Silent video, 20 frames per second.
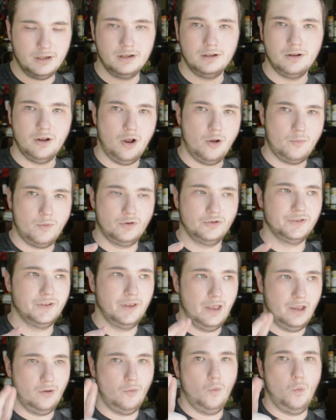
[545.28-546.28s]
almost
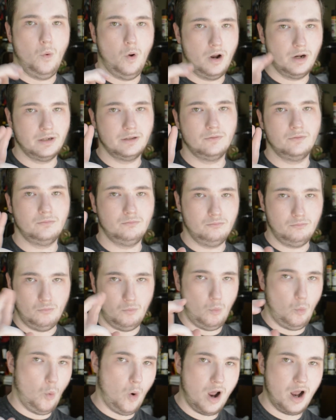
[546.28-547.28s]
like one
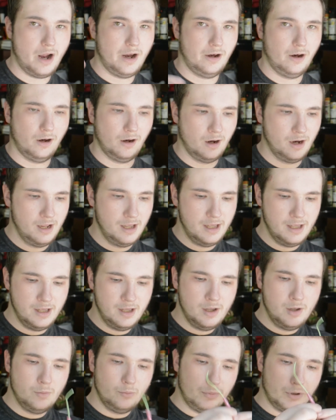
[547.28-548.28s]
wire,
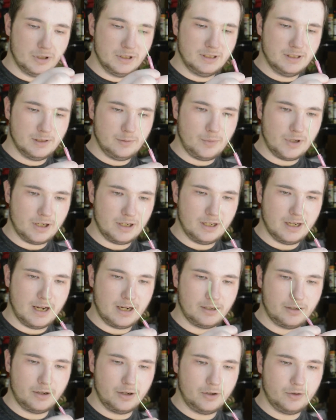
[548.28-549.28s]
put it in the butt
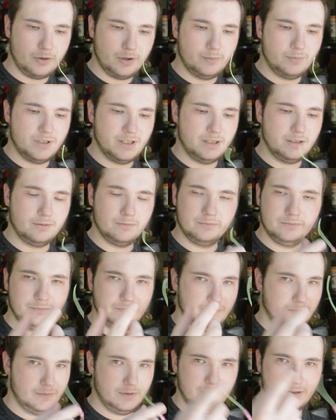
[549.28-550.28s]
connector, crimped it,
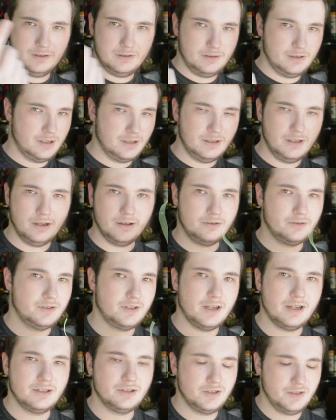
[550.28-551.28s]
did the other
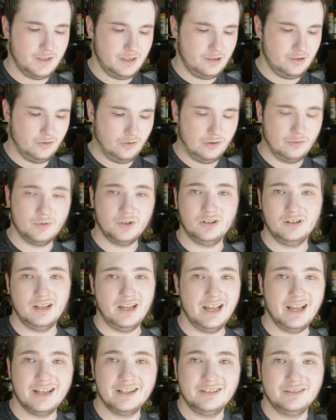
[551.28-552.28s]
side just like normal,
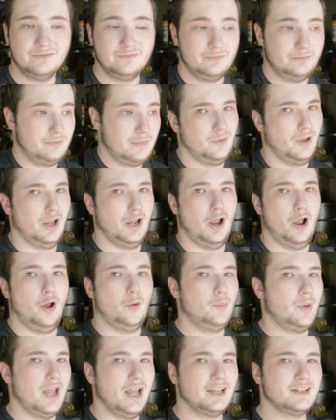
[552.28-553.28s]
and I
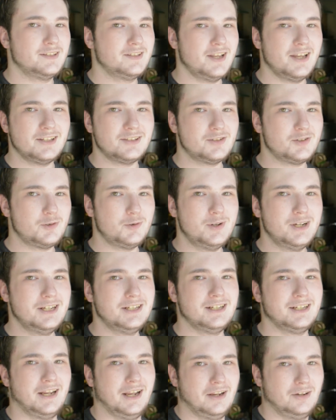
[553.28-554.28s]
got past that
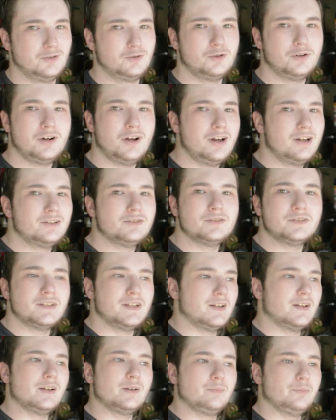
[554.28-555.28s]
screen in Android Auto
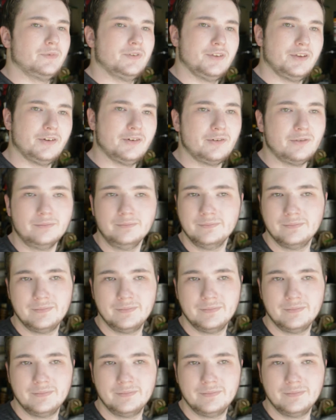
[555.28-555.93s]
setup. So